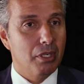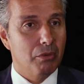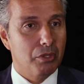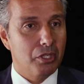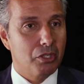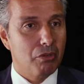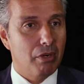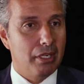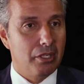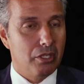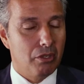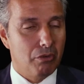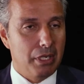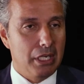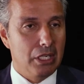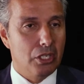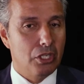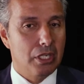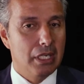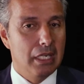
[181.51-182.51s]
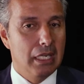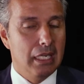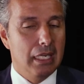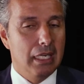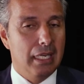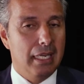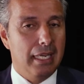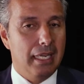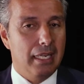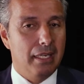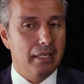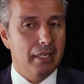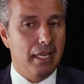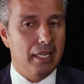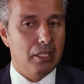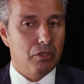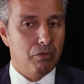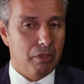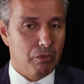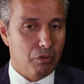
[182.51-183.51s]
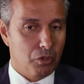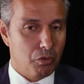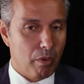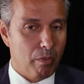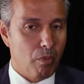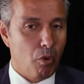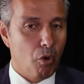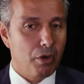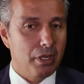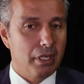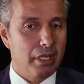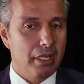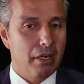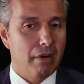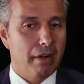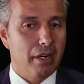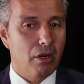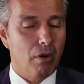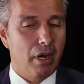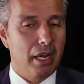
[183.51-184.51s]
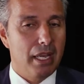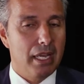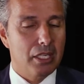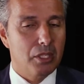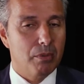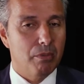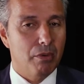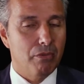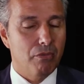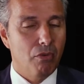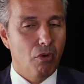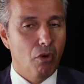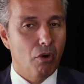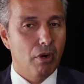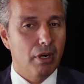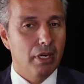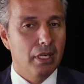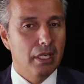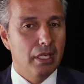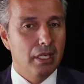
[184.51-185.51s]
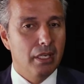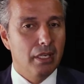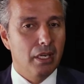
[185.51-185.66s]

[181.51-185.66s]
that we're trying to reach. And as it was reported here at OIS before,